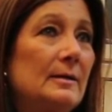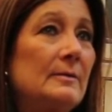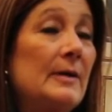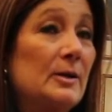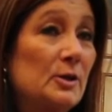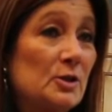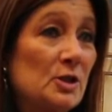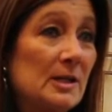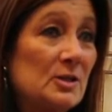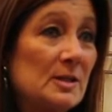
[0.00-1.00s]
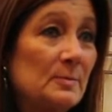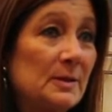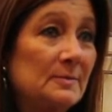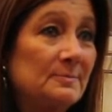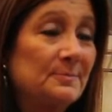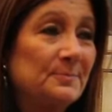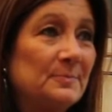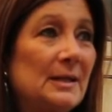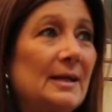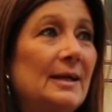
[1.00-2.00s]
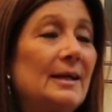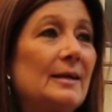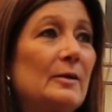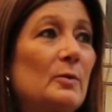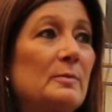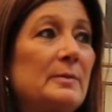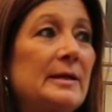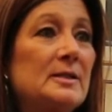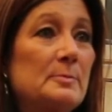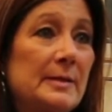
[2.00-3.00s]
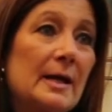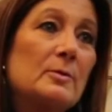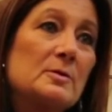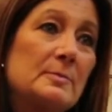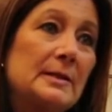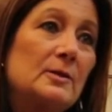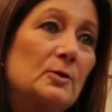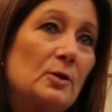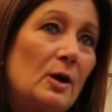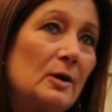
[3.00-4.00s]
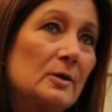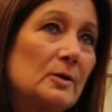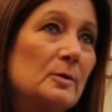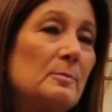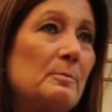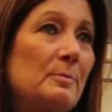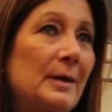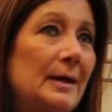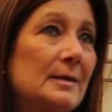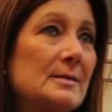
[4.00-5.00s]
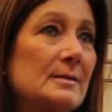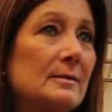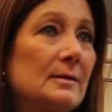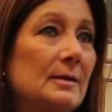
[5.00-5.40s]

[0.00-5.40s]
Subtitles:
if I could change something, would be to be able to be there longer, but